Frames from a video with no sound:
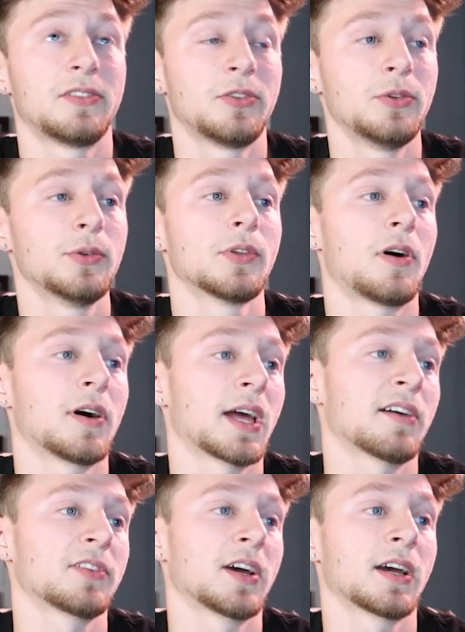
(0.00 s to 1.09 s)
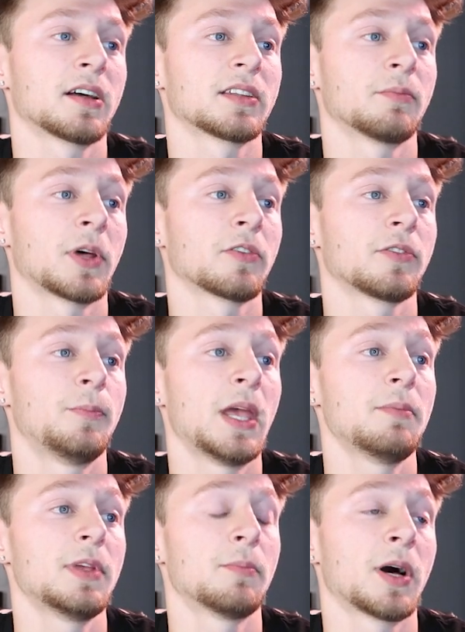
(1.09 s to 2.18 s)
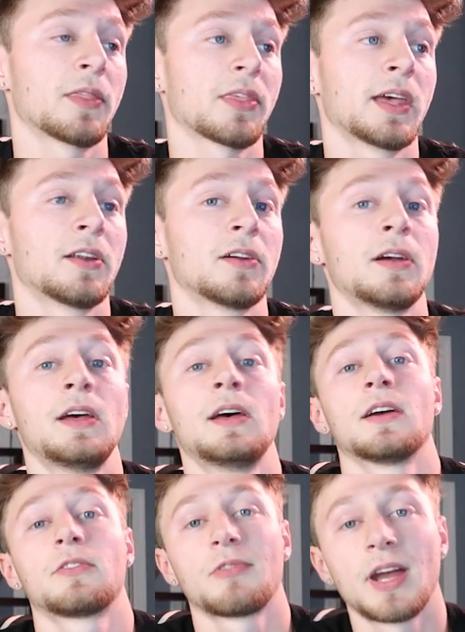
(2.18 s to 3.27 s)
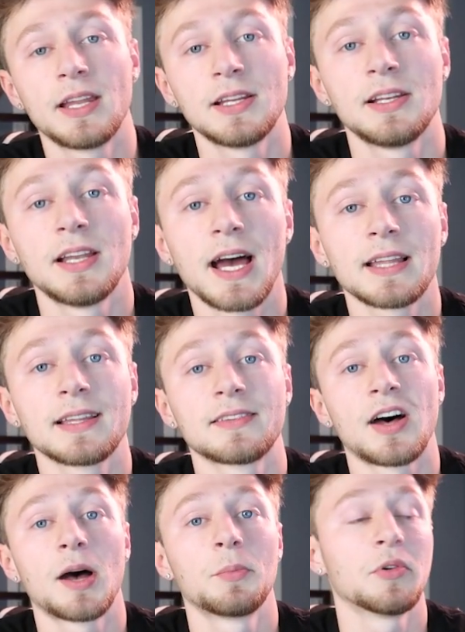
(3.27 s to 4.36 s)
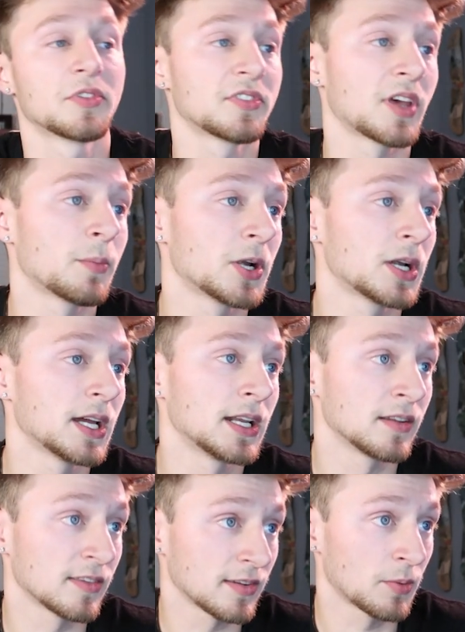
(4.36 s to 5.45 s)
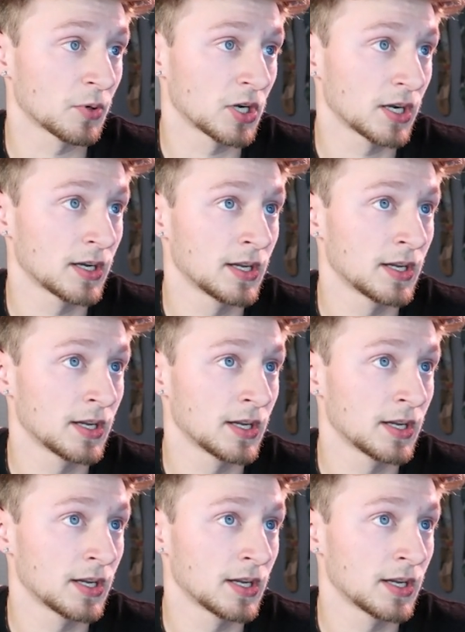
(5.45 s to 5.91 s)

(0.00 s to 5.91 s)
too long after I got them. That was maybe a month later. Granted, at the time it was summer, and in summer